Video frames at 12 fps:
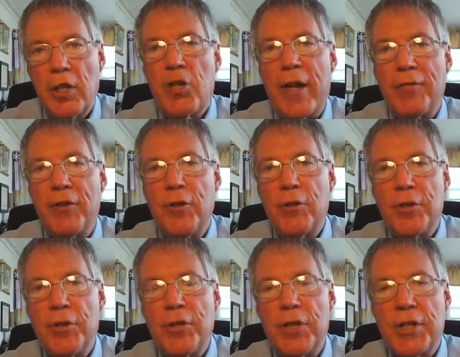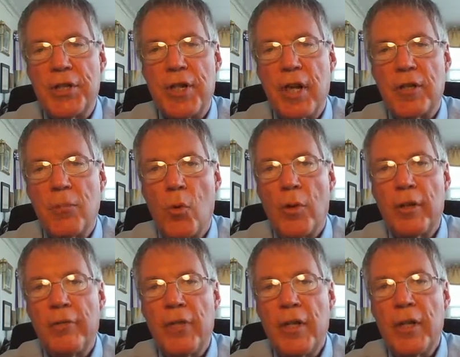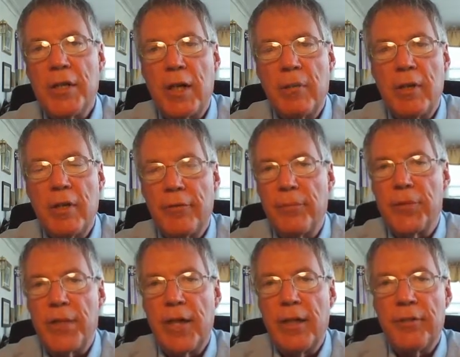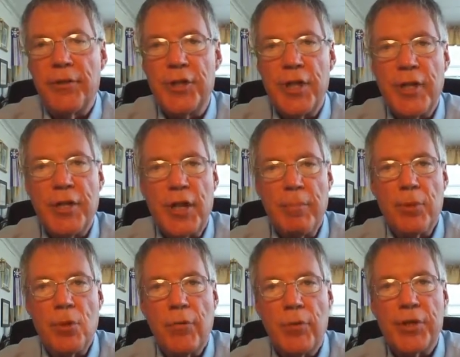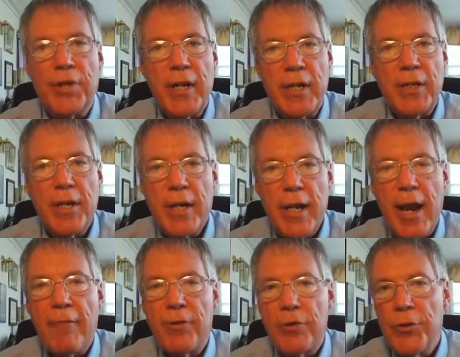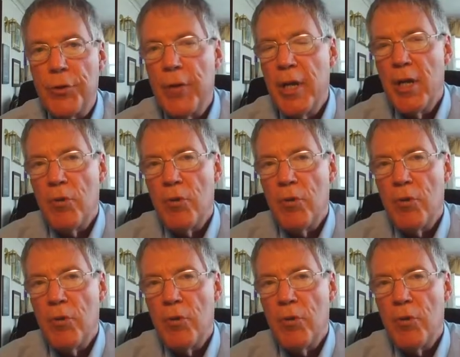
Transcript: Good afternoon, students. This is Dr. Morgan Phenix coming to you from Stanley, Virginia. It's a beautiful, sunny Sunday afternoon.